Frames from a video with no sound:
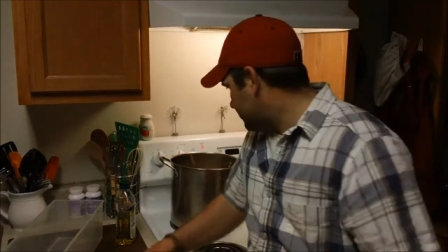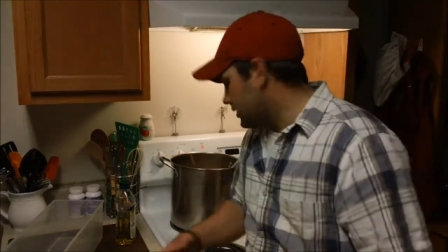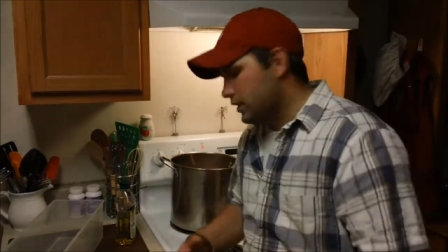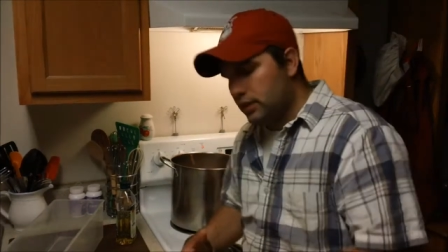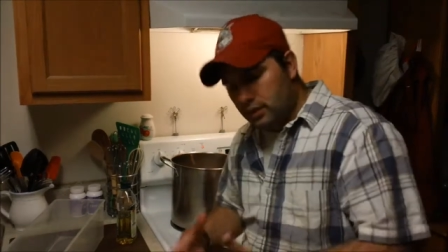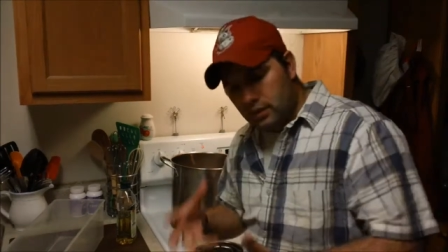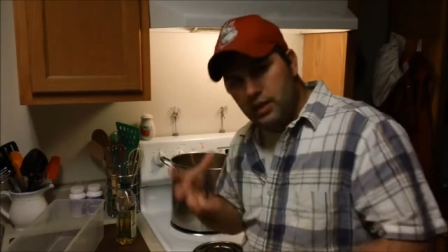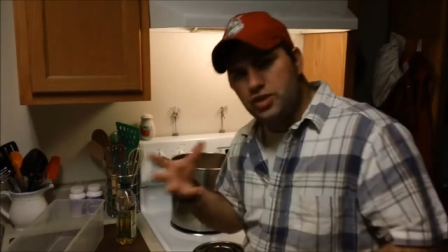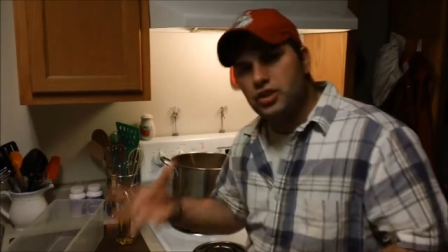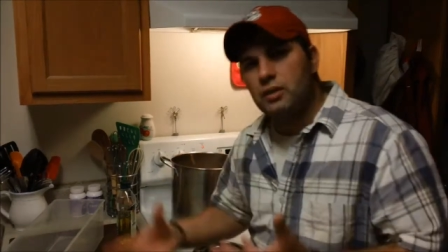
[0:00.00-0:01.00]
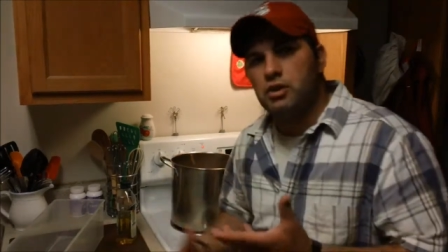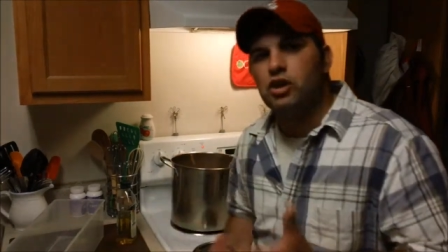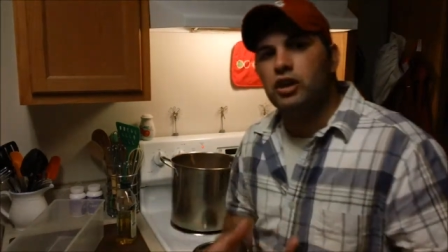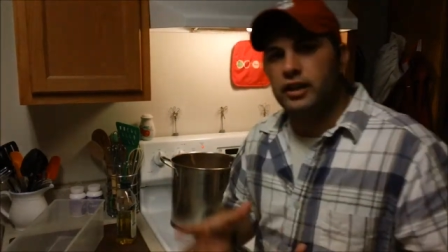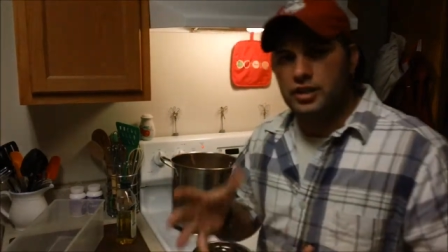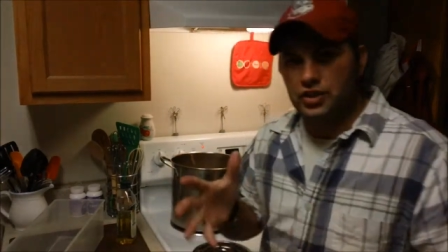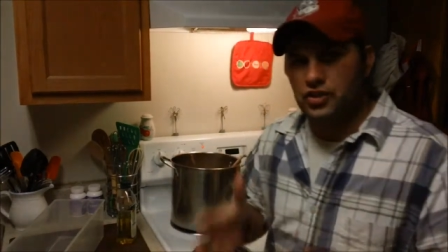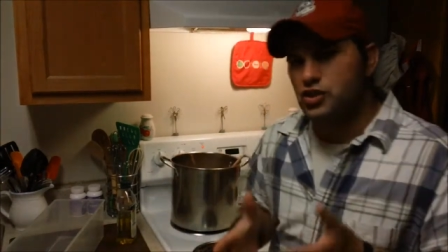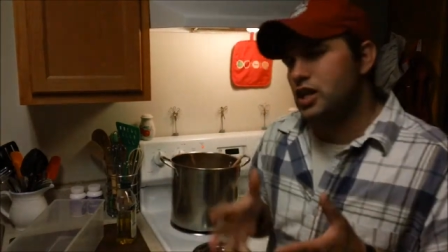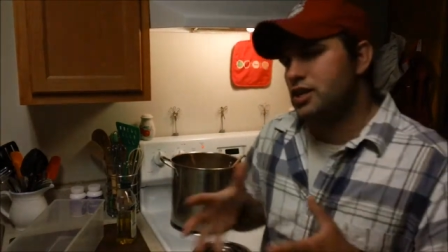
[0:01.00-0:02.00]
it, each time you cook it, it's going to
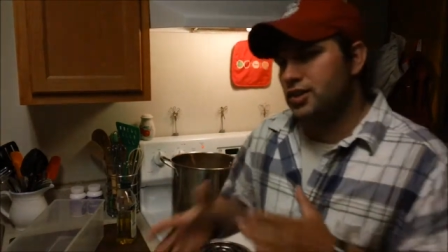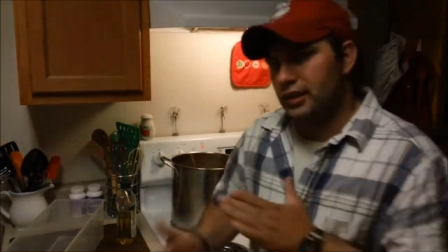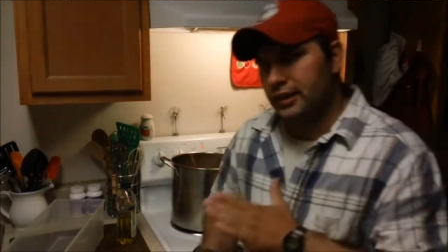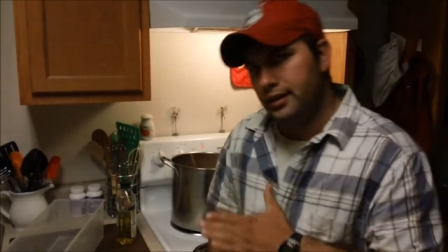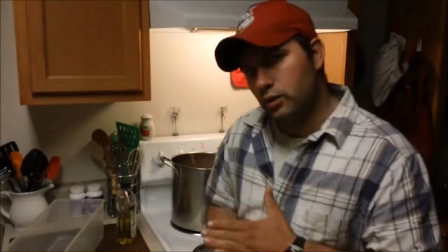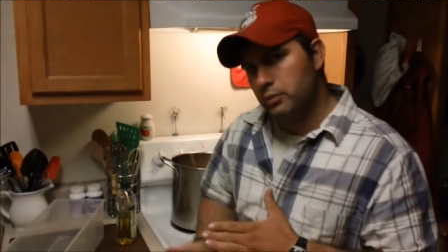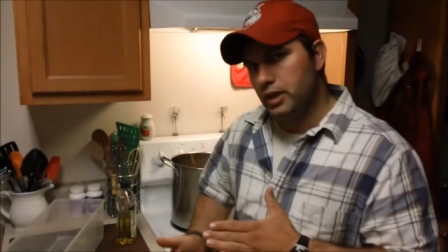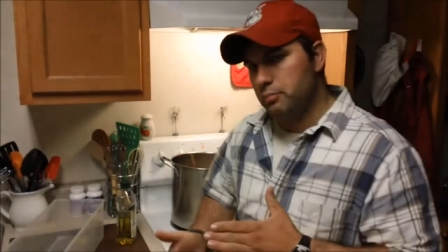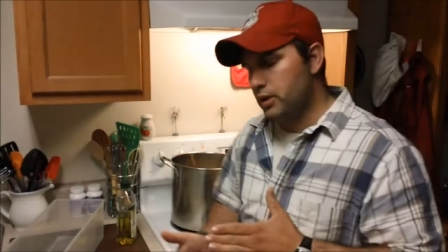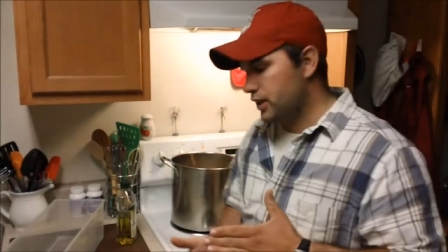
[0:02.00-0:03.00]
change a little bit, but